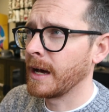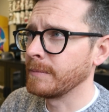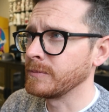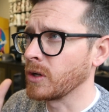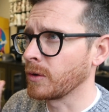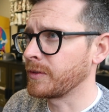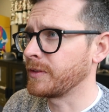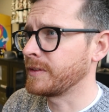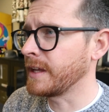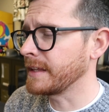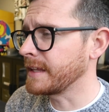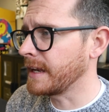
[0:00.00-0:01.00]
Um, don't
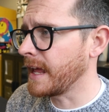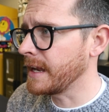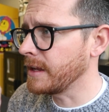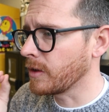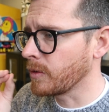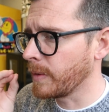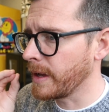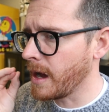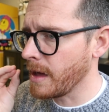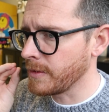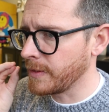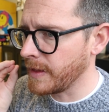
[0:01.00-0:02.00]
take that any other way
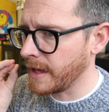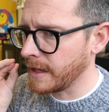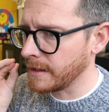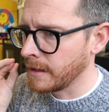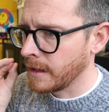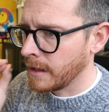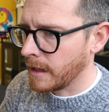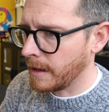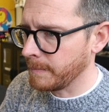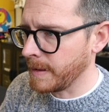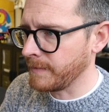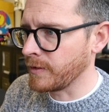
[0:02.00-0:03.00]
other than
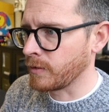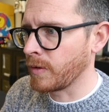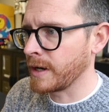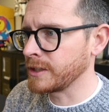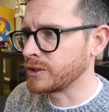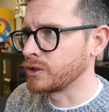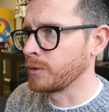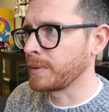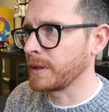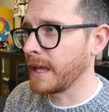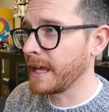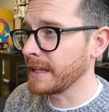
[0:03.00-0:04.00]
uh, if you're running
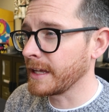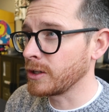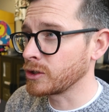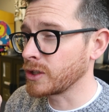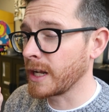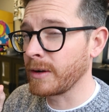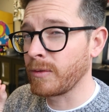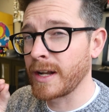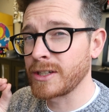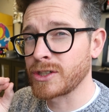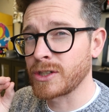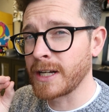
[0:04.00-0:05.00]
super late, like you're trying to
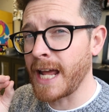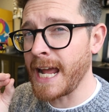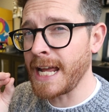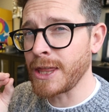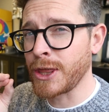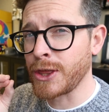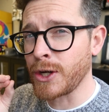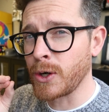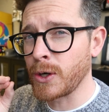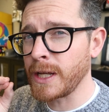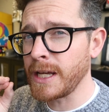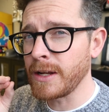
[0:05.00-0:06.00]
register at
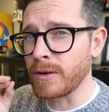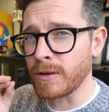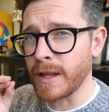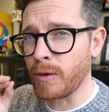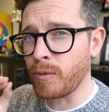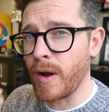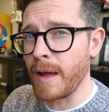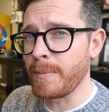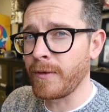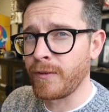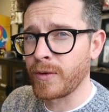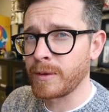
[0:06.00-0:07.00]
8.30 or like right
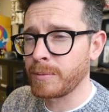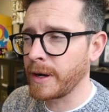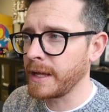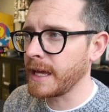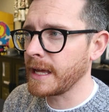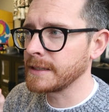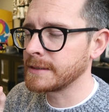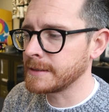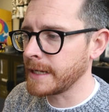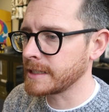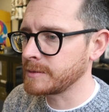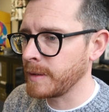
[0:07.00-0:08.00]
before the break ends,
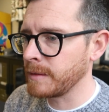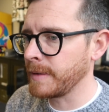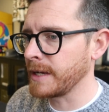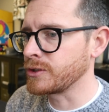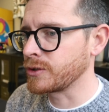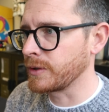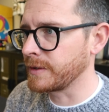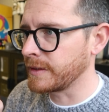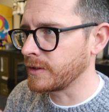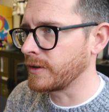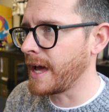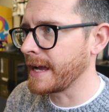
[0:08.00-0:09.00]
text me and make sure
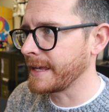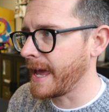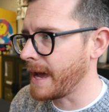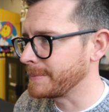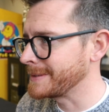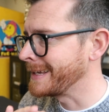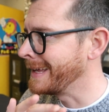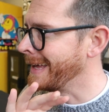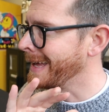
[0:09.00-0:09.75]
that they're not capped.